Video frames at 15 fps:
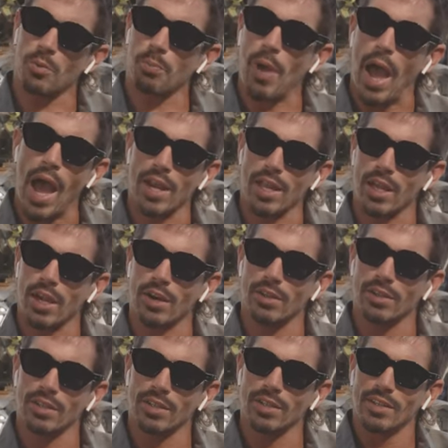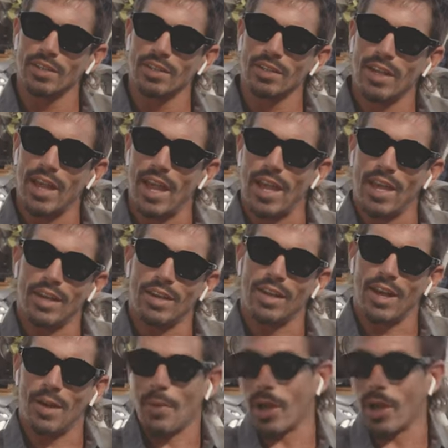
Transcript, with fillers: to the patio and